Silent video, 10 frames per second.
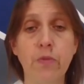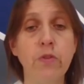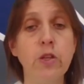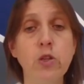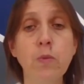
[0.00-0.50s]

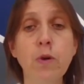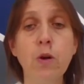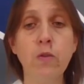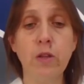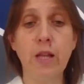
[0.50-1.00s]
The topic
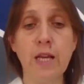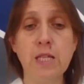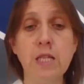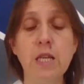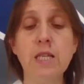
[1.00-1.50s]
of the
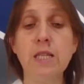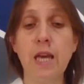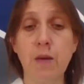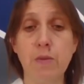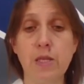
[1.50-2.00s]
lesson is
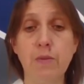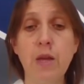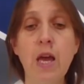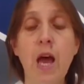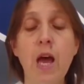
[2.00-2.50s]
games,
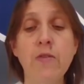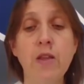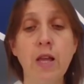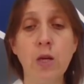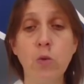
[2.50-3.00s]
and
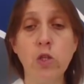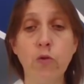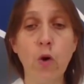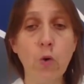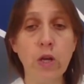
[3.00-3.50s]
the language
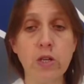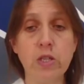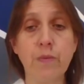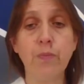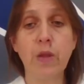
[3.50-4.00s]

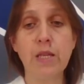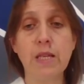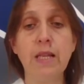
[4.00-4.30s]
focus is